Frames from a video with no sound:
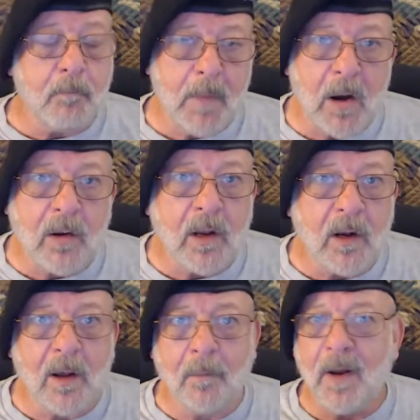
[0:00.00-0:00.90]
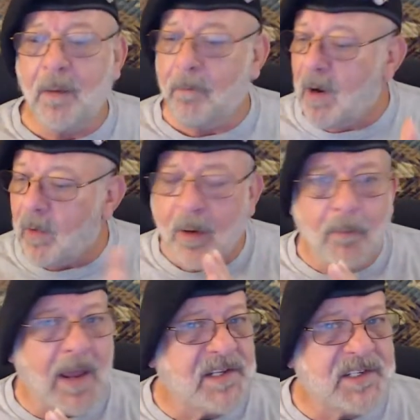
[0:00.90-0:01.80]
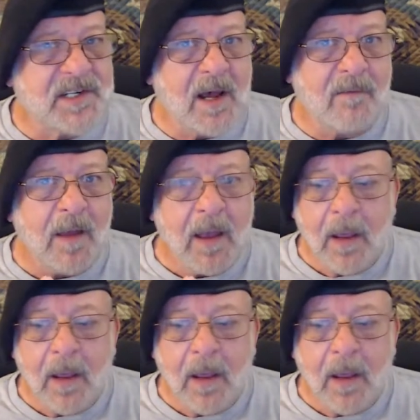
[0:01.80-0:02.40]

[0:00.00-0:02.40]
American company, American made stuff.